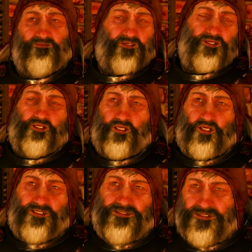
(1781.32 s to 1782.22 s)
How do you
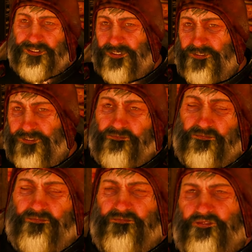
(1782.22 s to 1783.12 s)
know she's safe?
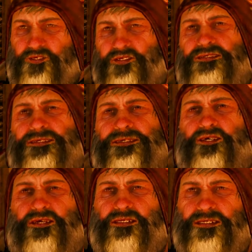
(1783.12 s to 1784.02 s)
You see
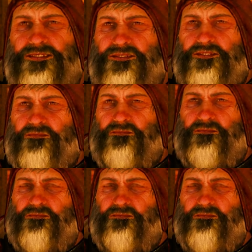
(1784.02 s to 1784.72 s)
her at least?